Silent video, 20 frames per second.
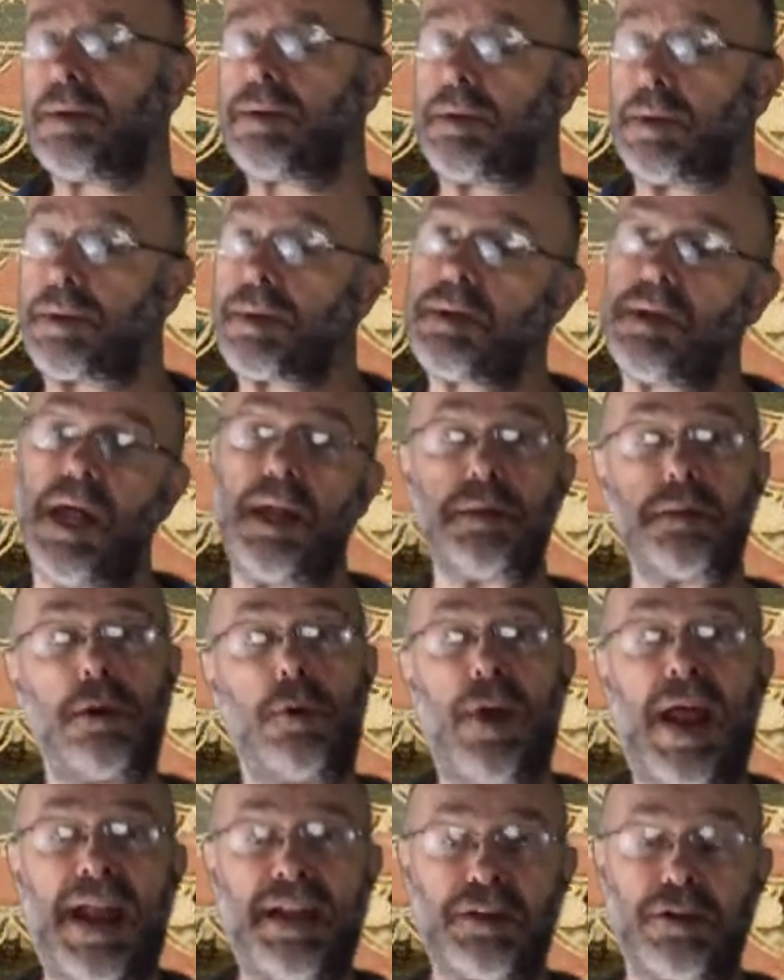
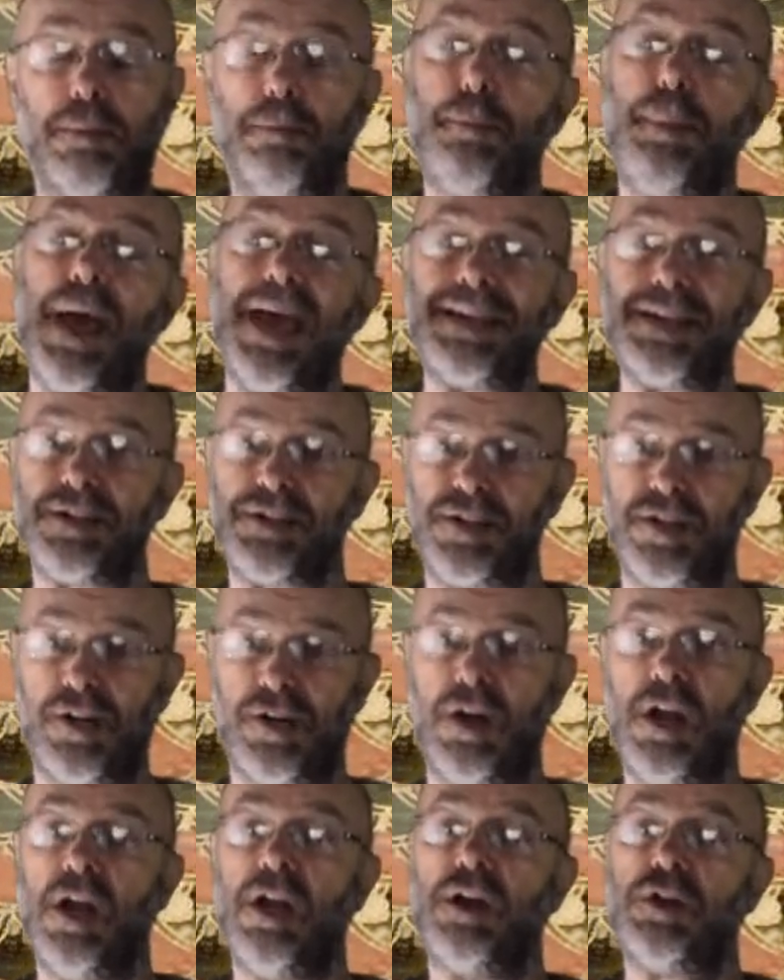successor and competitor